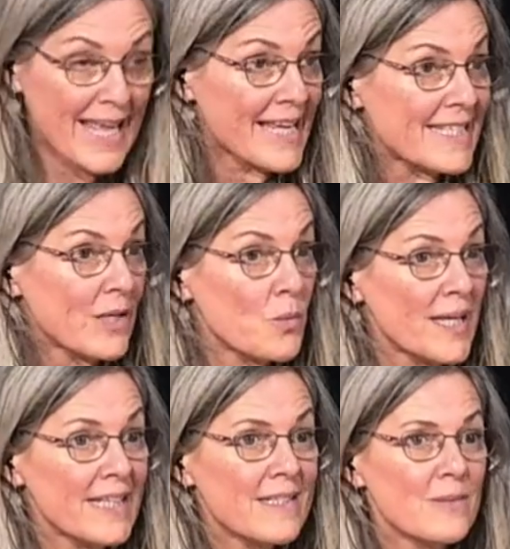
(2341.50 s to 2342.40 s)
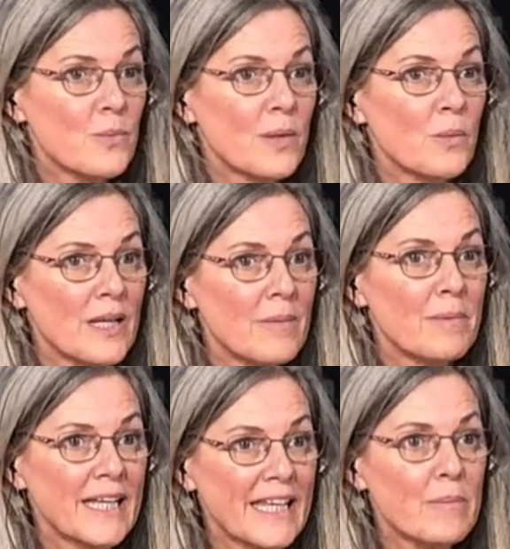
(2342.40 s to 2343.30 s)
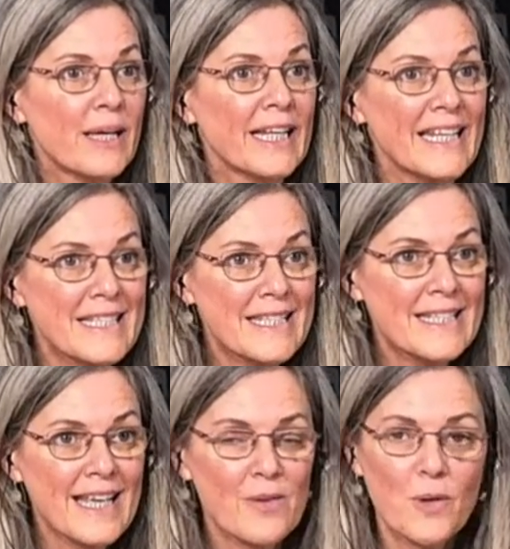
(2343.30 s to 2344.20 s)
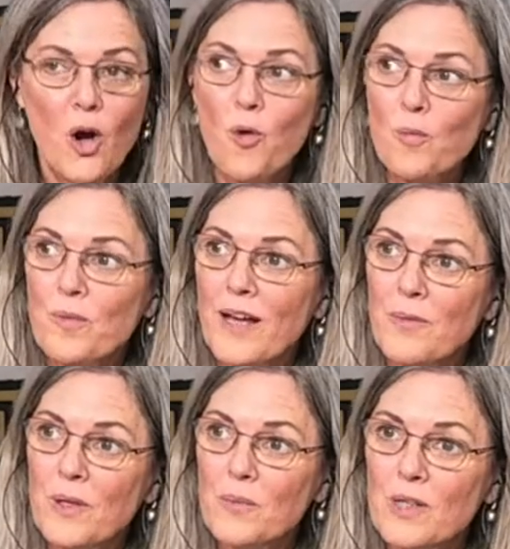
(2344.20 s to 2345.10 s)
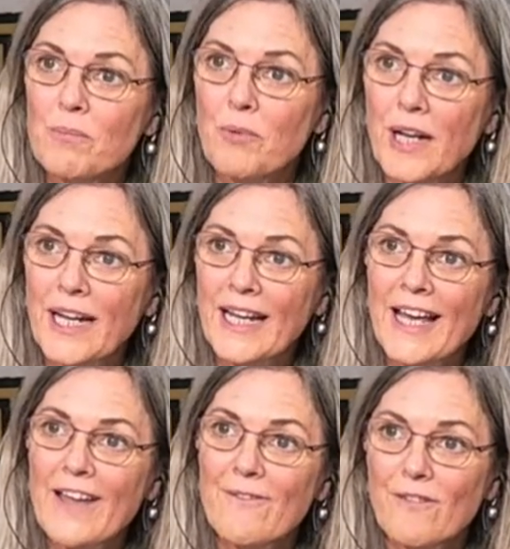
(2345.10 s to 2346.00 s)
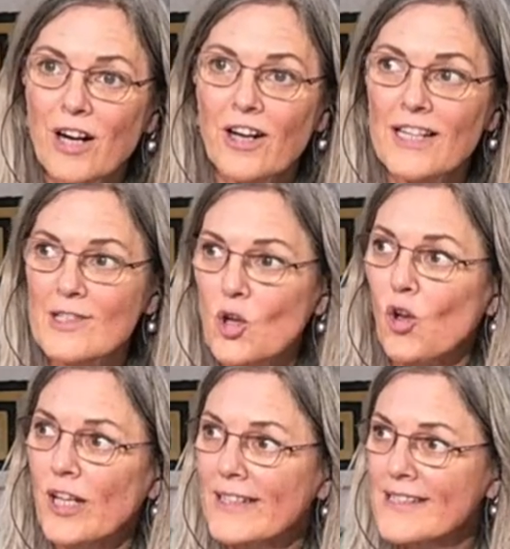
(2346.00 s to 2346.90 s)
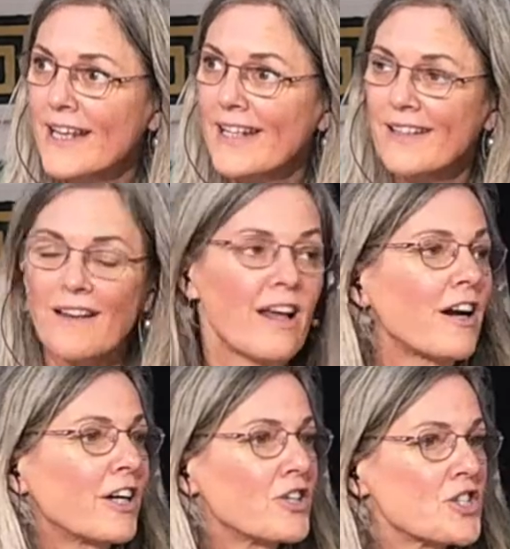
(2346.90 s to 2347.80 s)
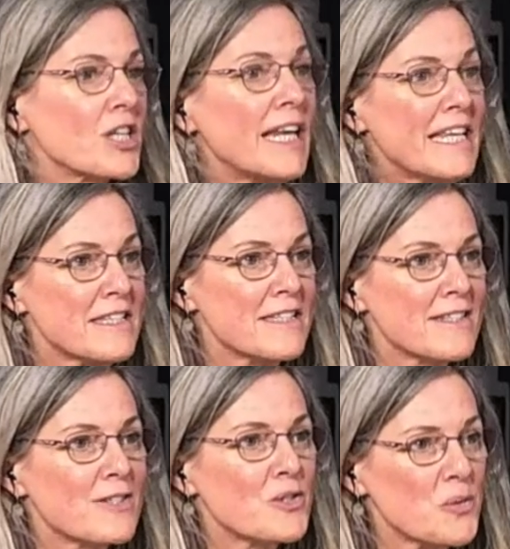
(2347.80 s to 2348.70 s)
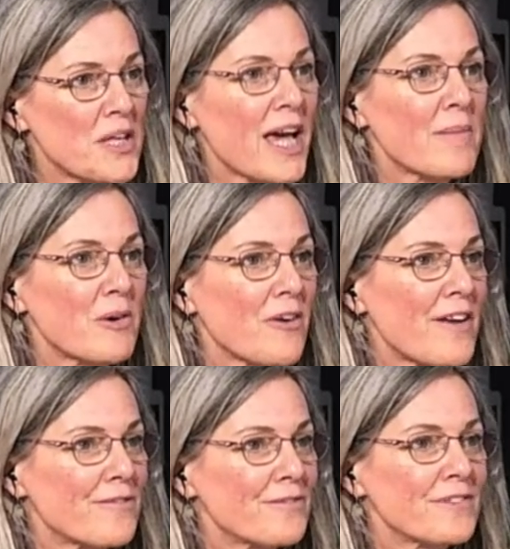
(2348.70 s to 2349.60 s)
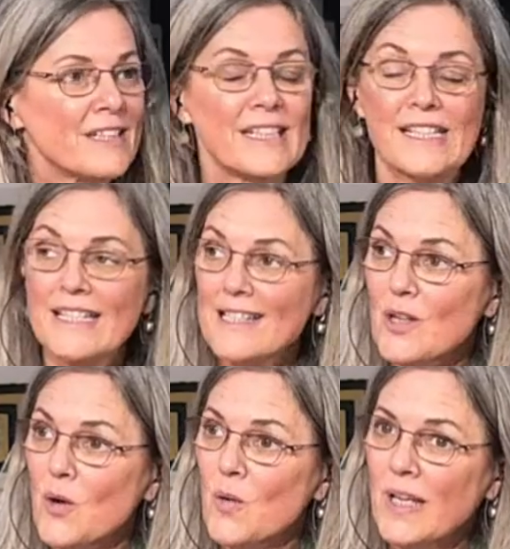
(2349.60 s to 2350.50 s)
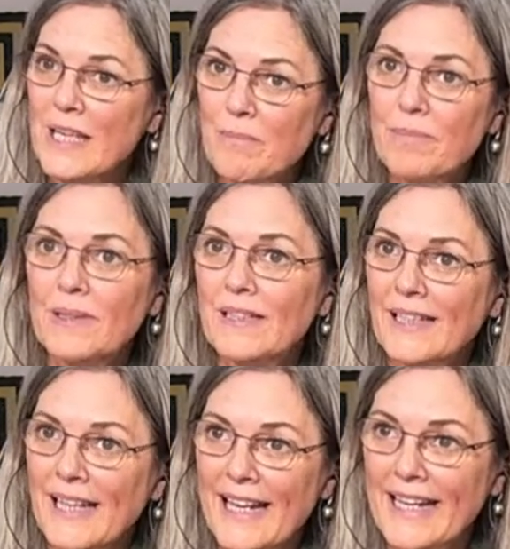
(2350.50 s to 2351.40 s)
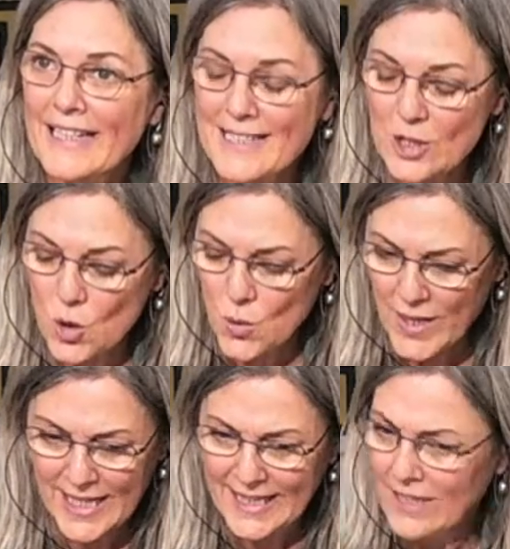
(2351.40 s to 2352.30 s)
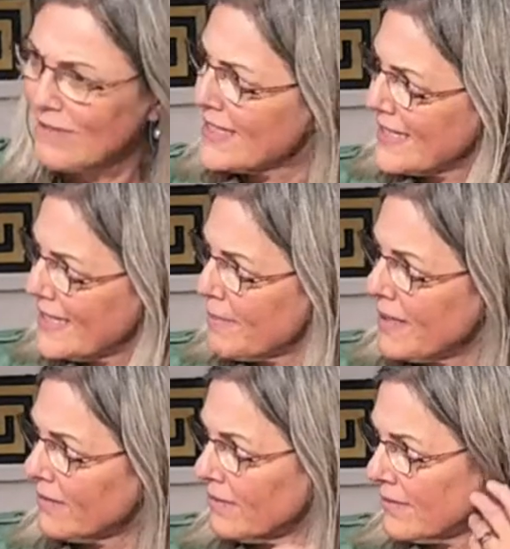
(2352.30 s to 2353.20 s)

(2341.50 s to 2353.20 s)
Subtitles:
days and weeks. We will be keeping a list, and we hope that we will bring a very solid and large list to the IMRF. So keep letting us know. I think there is an email,